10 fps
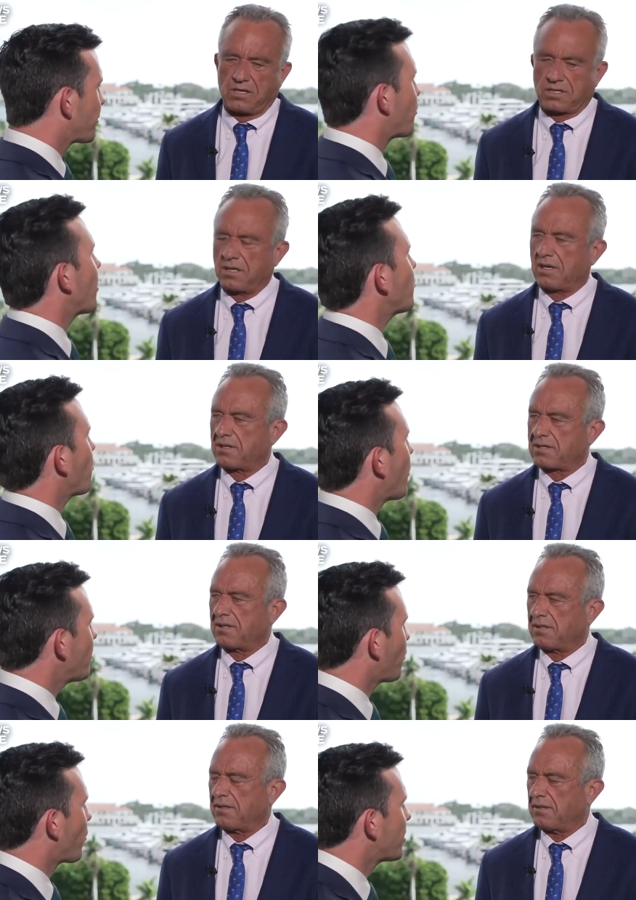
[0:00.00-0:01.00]
Speaker 1: Well, then, what,
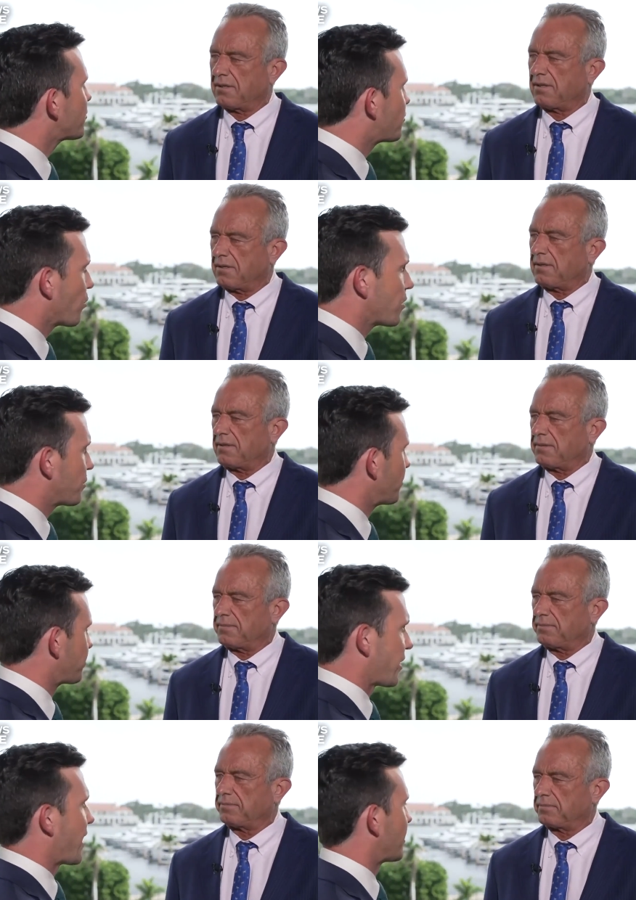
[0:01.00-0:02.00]
what
Speaker 2: what is your
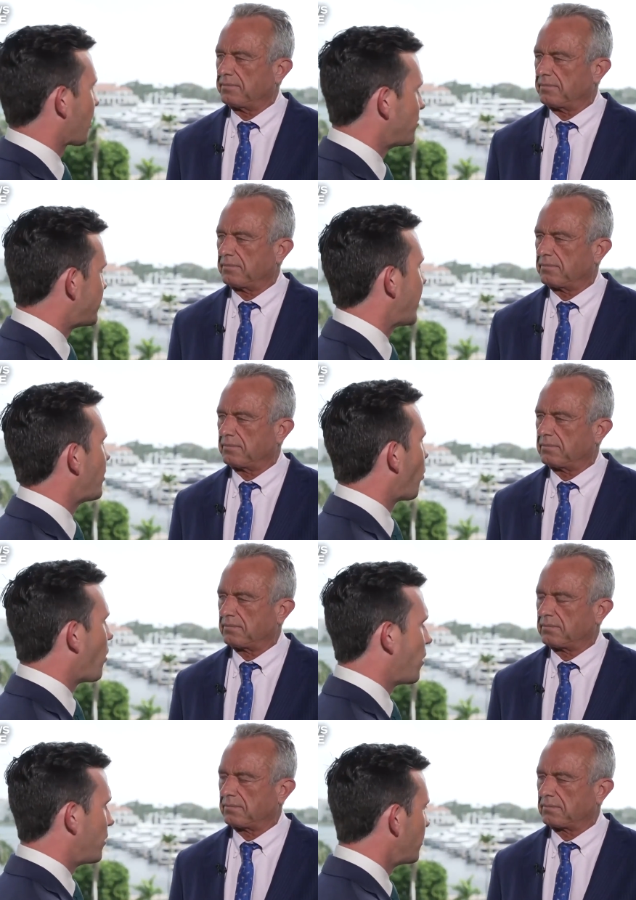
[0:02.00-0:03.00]
plan come day
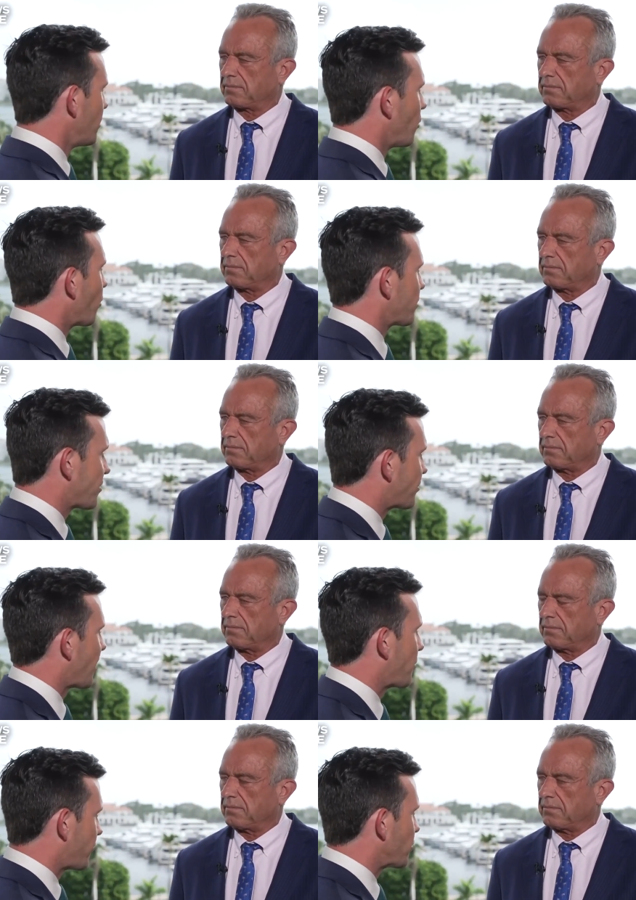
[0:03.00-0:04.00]
one? What is at the
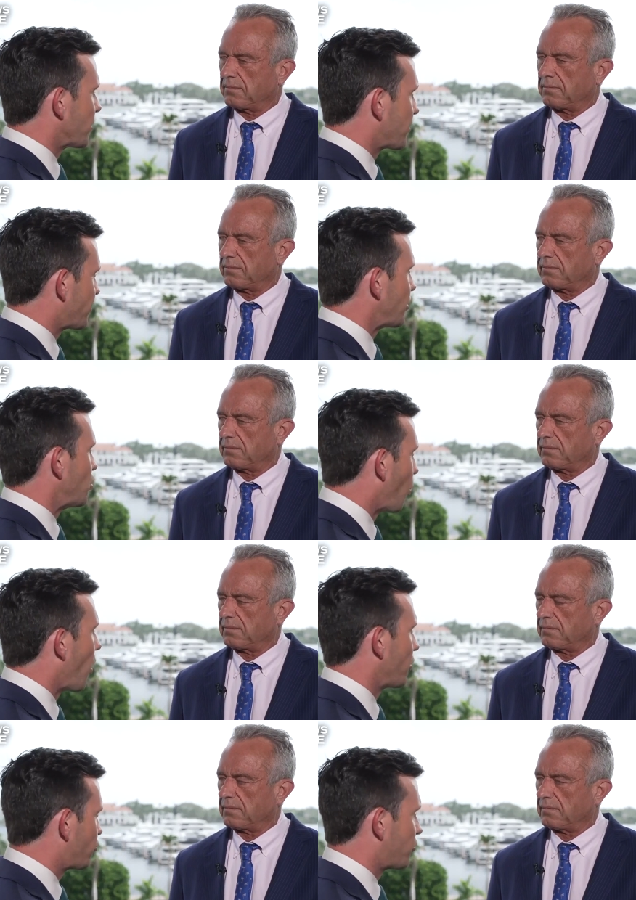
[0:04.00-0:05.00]
top of your list that you
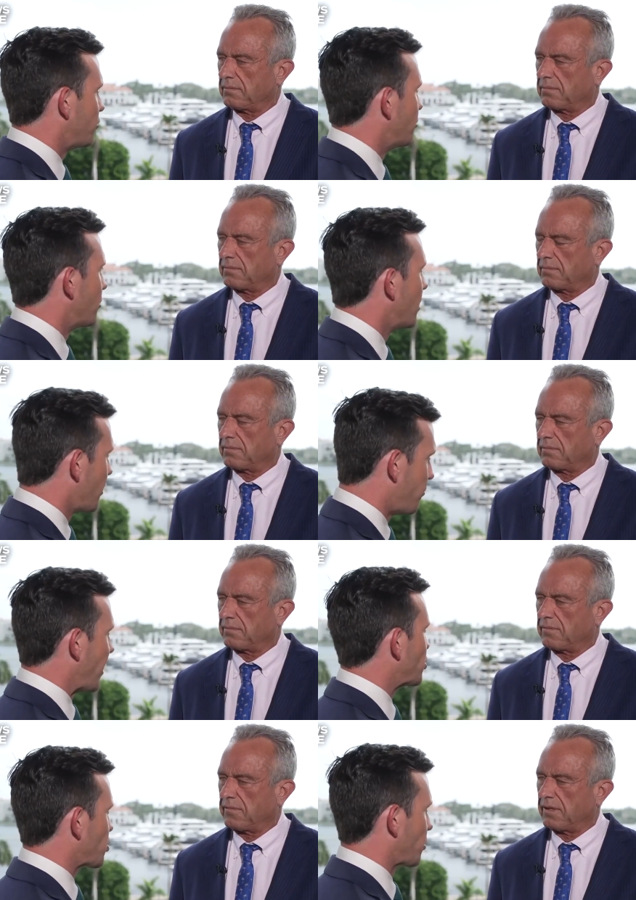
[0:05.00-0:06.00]
want to
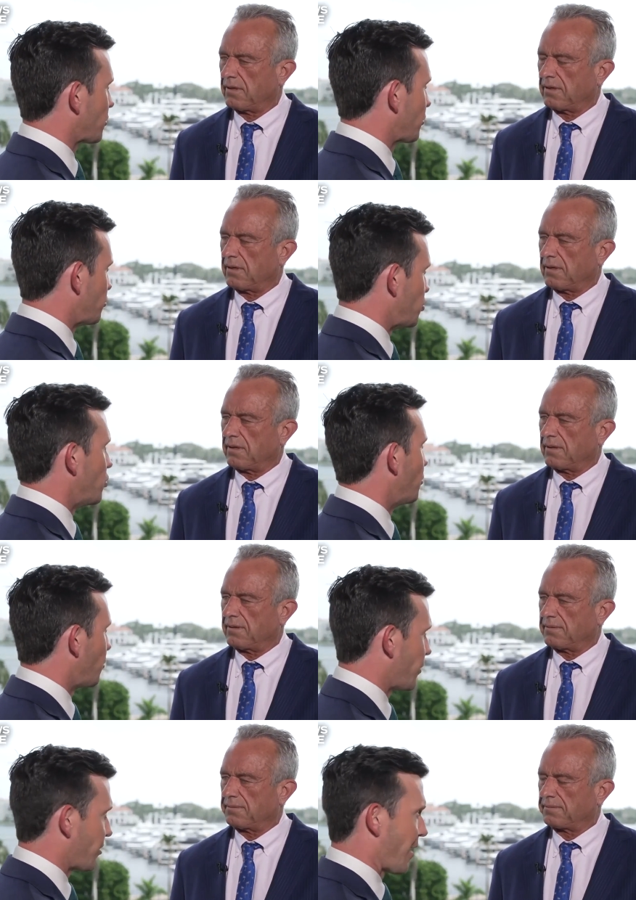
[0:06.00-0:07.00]
make sure you,
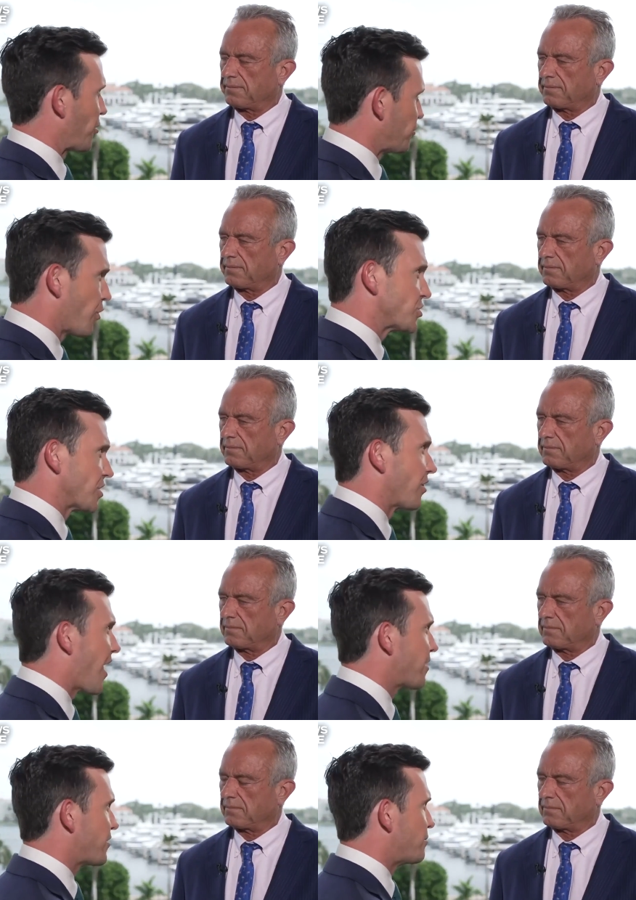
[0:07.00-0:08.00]
with the power you've watched a
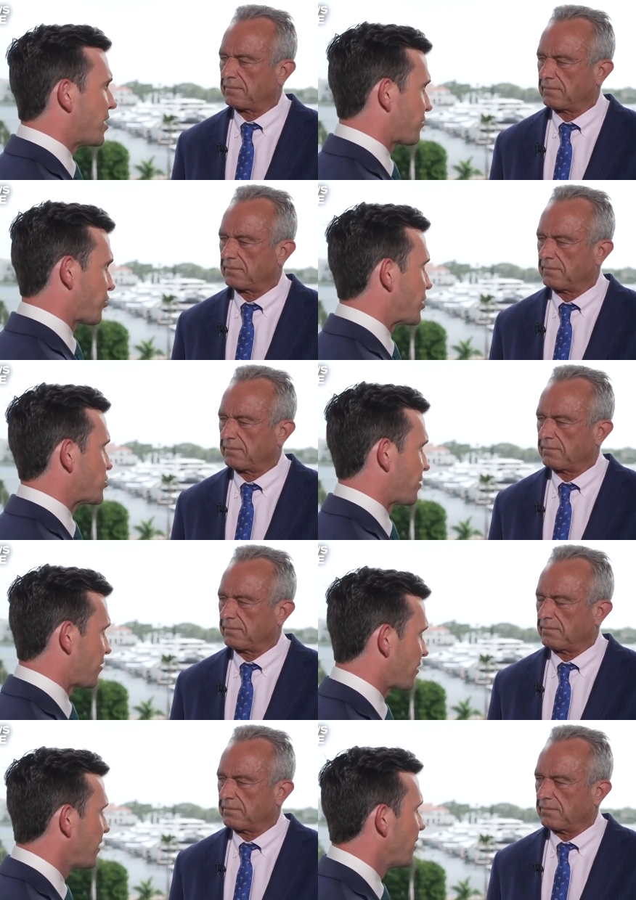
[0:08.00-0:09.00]
lot of
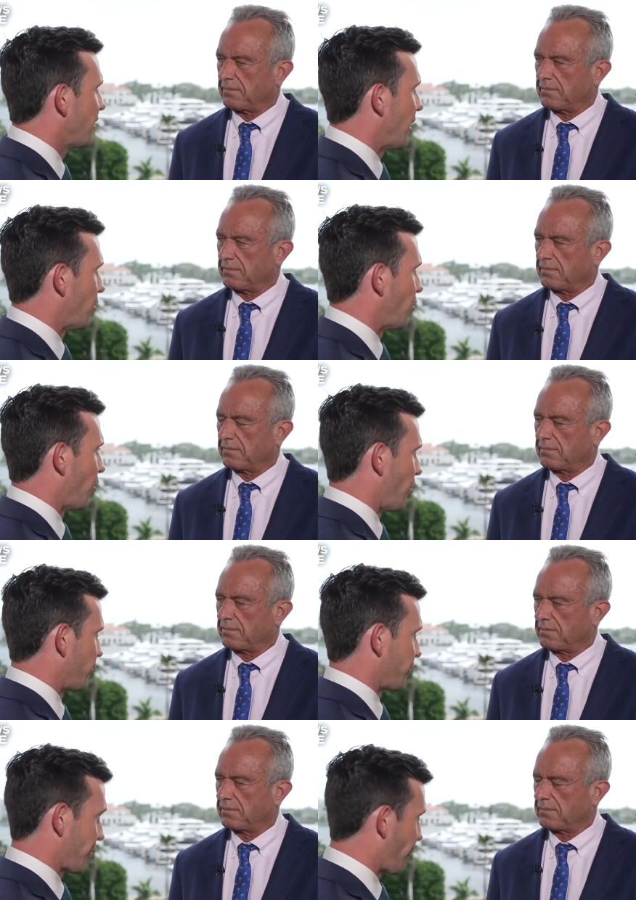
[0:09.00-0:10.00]
administrations over the